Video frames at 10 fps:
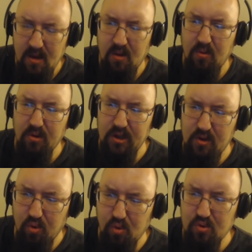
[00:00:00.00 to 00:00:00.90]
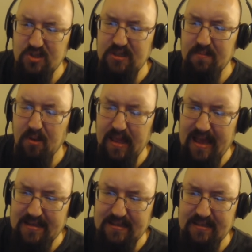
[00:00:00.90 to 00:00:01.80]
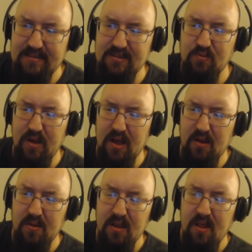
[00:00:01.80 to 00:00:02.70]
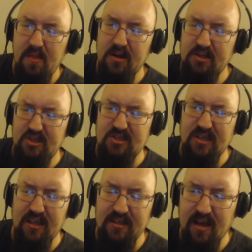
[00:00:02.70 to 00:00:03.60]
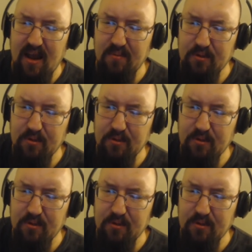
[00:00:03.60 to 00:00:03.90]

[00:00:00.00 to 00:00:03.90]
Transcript: Really cool cymbal accents as well. They're just slightly audible